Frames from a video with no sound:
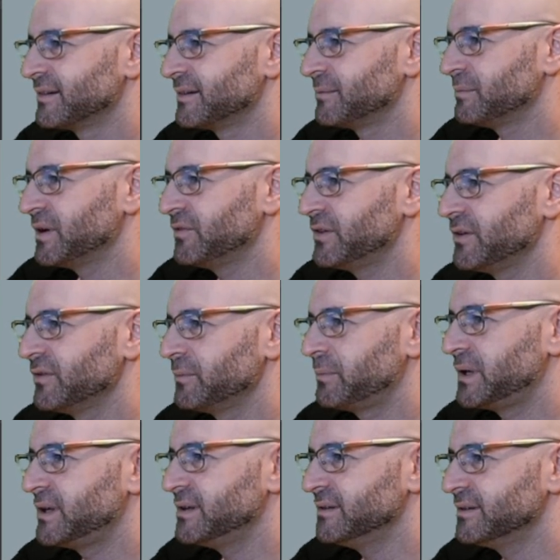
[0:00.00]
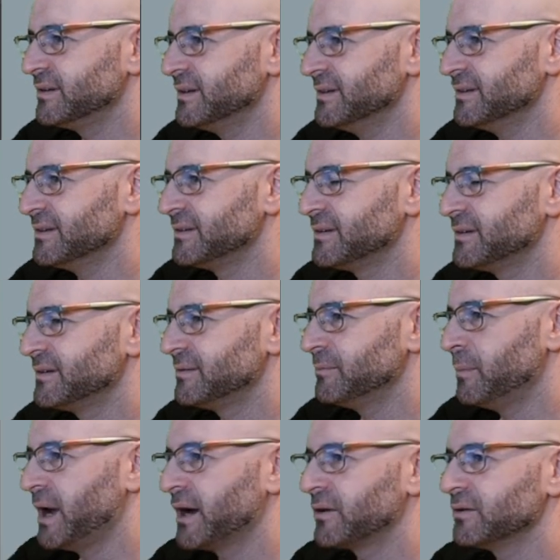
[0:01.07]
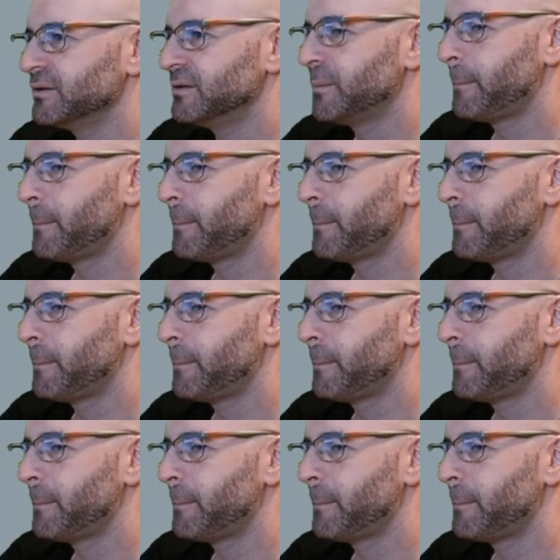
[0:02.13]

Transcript: My favorite piece is mackerel.